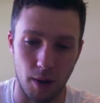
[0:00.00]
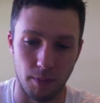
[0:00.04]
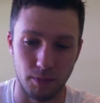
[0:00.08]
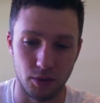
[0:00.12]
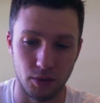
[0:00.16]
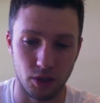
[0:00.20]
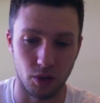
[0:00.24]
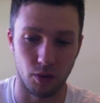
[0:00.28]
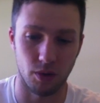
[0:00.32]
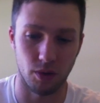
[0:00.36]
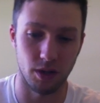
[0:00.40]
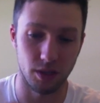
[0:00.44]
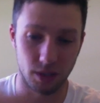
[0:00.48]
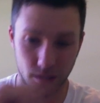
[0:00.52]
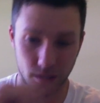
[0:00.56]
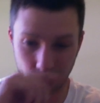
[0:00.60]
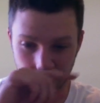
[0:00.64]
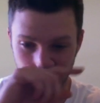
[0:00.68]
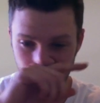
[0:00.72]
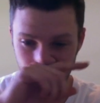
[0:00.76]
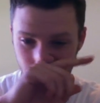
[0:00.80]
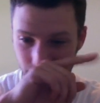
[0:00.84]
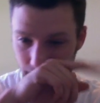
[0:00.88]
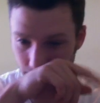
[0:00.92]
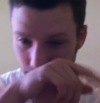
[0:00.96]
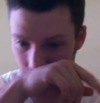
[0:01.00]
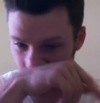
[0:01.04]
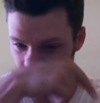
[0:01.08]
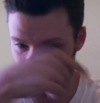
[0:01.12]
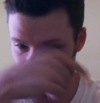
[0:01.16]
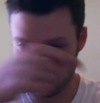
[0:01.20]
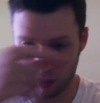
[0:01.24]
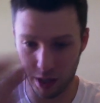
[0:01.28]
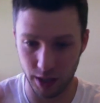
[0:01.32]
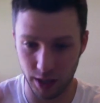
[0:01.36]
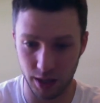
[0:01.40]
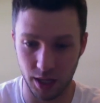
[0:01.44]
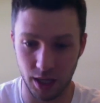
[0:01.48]
So this could be
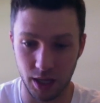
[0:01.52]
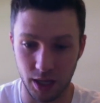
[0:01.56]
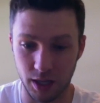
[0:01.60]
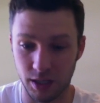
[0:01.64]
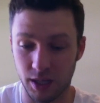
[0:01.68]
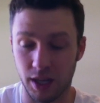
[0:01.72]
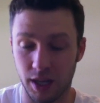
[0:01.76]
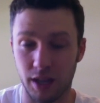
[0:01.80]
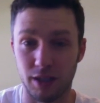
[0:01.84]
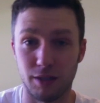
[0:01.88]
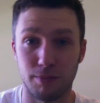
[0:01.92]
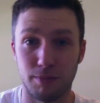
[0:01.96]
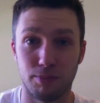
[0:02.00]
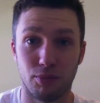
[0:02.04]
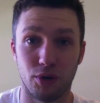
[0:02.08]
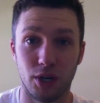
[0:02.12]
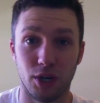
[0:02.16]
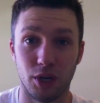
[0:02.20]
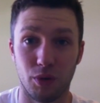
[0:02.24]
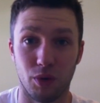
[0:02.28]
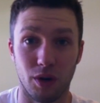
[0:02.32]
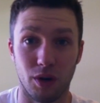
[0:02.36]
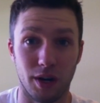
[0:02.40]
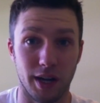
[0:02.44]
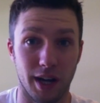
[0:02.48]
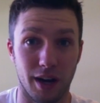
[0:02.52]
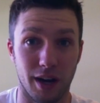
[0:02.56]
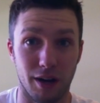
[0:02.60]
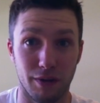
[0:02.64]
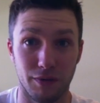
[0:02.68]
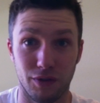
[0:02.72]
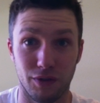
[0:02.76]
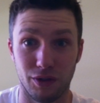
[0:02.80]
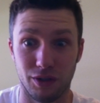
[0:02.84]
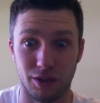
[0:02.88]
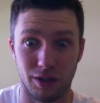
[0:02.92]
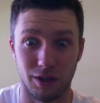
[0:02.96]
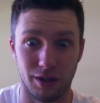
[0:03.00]
quite the intense pre-workout
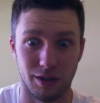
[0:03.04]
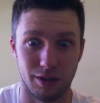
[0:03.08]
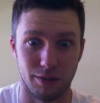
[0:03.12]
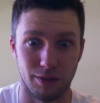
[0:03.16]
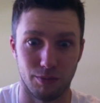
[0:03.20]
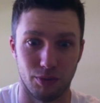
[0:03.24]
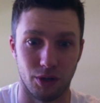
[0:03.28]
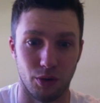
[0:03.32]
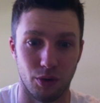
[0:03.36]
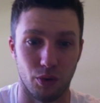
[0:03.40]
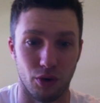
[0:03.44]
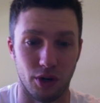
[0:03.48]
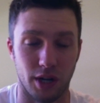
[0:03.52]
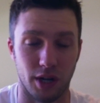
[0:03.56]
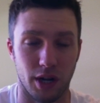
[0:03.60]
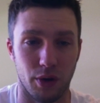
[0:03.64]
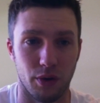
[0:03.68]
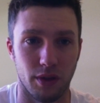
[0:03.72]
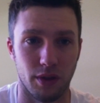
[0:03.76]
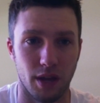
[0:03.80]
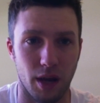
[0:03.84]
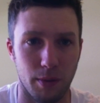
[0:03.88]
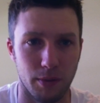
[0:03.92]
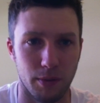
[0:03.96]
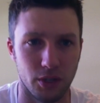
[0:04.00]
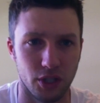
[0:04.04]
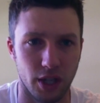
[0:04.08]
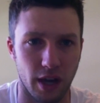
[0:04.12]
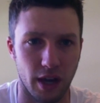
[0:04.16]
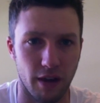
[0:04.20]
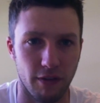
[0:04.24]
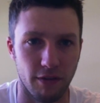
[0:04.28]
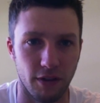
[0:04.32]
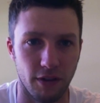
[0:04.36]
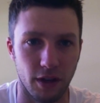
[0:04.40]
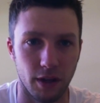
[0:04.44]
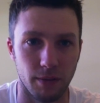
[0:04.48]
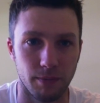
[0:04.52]
if you took it as a pre-workout with that much
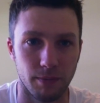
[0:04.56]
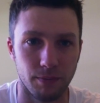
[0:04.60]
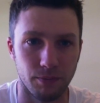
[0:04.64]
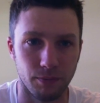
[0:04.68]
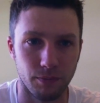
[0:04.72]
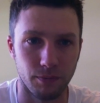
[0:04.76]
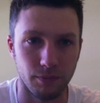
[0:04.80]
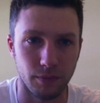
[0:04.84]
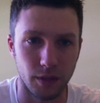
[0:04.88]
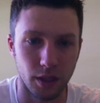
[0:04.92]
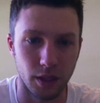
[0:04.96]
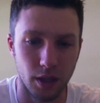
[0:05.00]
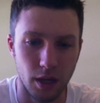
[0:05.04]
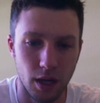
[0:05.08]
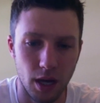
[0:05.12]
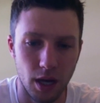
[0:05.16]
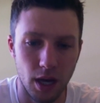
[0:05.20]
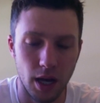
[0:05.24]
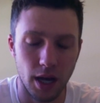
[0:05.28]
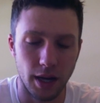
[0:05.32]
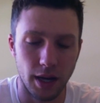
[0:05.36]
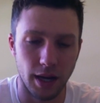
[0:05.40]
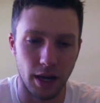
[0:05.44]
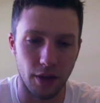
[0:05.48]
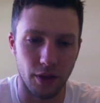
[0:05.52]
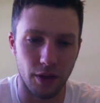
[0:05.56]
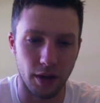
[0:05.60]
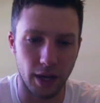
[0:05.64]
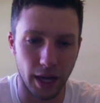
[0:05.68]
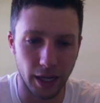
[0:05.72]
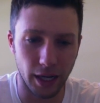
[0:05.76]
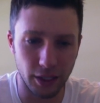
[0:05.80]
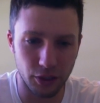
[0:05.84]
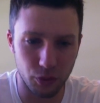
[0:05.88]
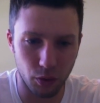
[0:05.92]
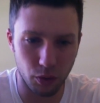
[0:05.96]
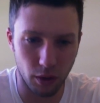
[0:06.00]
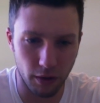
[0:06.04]
caffeine. Now the
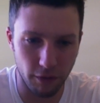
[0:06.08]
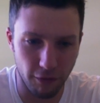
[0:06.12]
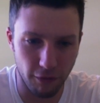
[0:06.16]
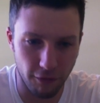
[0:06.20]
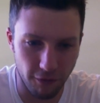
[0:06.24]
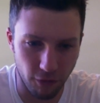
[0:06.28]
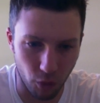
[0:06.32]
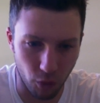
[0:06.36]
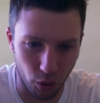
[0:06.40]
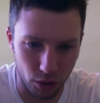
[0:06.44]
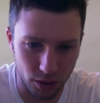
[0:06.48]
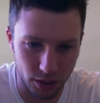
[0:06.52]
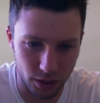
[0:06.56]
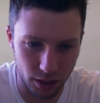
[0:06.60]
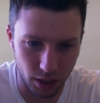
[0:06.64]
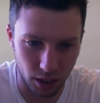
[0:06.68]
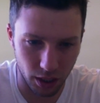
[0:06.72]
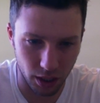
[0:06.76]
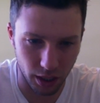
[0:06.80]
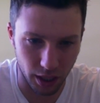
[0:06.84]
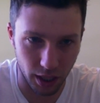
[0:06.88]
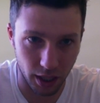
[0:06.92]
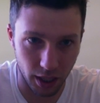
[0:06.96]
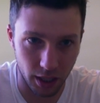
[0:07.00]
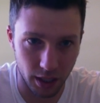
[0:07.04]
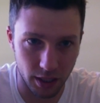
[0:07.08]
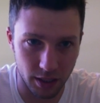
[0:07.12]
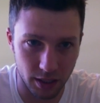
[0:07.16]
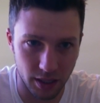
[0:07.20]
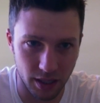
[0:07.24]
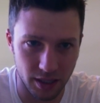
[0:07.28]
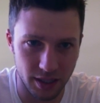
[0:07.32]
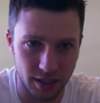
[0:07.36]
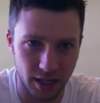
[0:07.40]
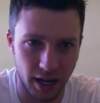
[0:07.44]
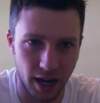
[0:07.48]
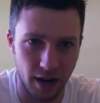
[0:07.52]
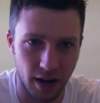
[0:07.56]
next one, Forskolin,
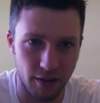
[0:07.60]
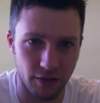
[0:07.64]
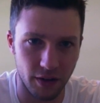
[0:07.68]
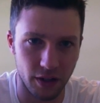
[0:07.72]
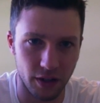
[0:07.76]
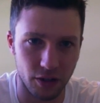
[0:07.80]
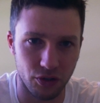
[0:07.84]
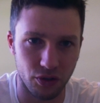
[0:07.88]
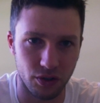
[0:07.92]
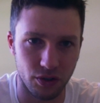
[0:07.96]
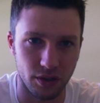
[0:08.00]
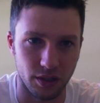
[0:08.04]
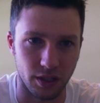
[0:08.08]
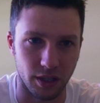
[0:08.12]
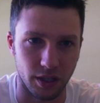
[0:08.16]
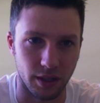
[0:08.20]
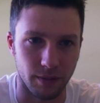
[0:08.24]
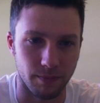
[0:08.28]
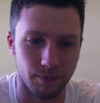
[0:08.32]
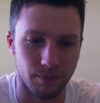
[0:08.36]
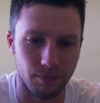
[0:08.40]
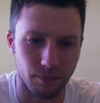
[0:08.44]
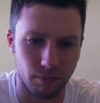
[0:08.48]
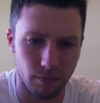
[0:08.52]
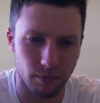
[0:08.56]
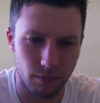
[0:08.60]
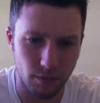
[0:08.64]
is kind of interesting.